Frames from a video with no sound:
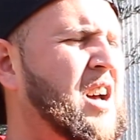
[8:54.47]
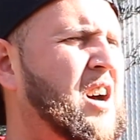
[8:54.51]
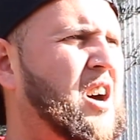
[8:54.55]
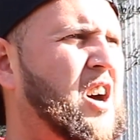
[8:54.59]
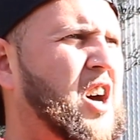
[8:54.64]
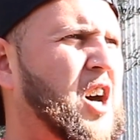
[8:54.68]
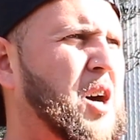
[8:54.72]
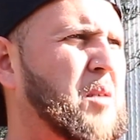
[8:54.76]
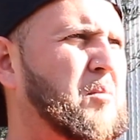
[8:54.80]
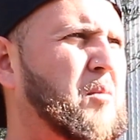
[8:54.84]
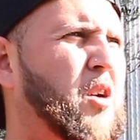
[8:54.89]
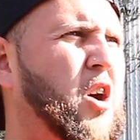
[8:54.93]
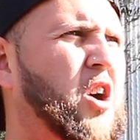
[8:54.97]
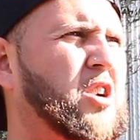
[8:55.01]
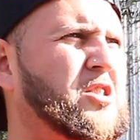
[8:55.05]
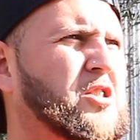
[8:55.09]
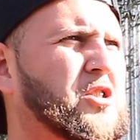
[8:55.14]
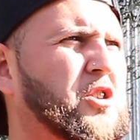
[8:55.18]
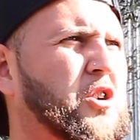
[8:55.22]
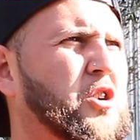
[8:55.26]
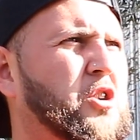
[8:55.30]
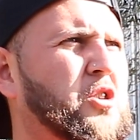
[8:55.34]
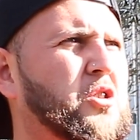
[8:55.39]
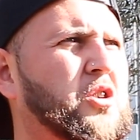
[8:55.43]

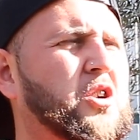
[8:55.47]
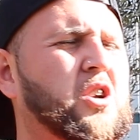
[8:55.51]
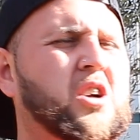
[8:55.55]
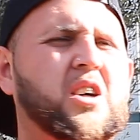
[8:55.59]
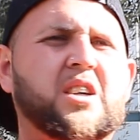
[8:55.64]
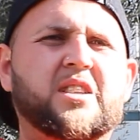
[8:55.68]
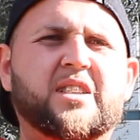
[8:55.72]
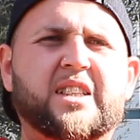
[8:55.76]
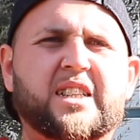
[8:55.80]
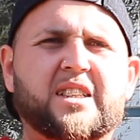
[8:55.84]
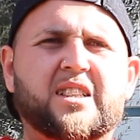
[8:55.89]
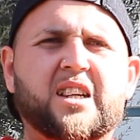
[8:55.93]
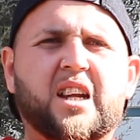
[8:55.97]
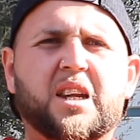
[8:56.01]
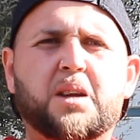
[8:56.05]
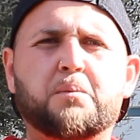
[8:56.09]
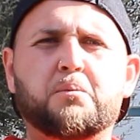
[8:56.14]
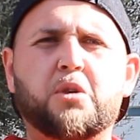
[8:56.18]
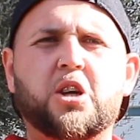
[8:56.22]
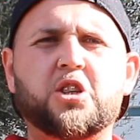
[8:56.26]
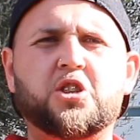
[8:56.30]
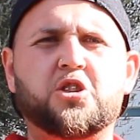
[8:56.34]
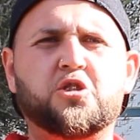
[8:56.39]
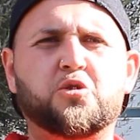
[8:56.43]
Also, a detailing
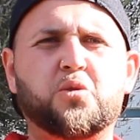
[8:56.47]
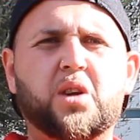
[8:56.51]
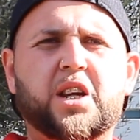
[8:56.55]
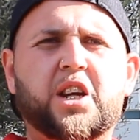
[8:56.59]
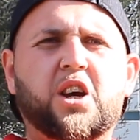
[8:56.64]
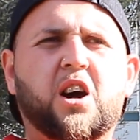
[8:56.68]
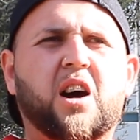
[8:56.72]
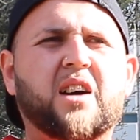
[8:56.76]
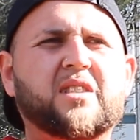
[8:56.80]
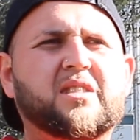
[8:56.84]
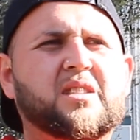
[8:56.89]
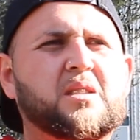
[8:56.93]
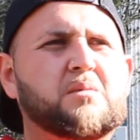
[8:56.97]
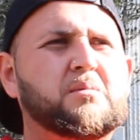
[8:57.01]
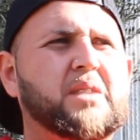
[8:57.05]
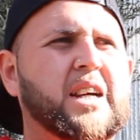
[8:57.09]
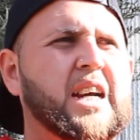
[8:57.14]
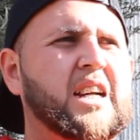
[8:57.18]
brush is really awesome.